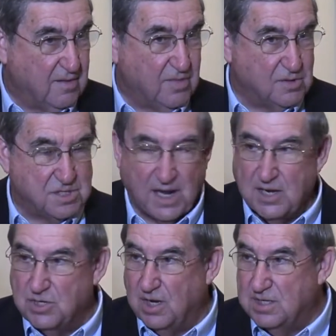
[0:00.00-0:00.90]
those
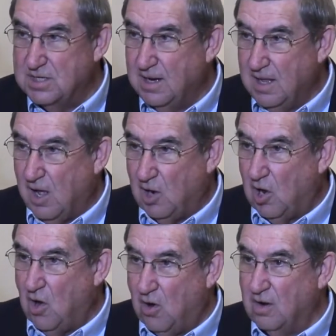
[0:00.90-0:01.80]
nations
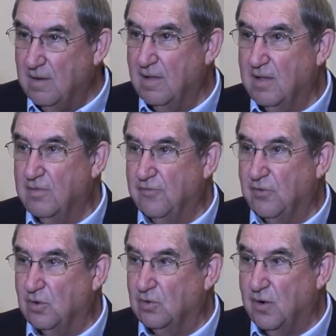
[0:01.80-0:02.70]
along the
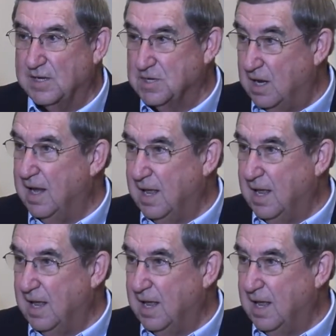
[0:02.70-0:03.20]
Fertile Crescent.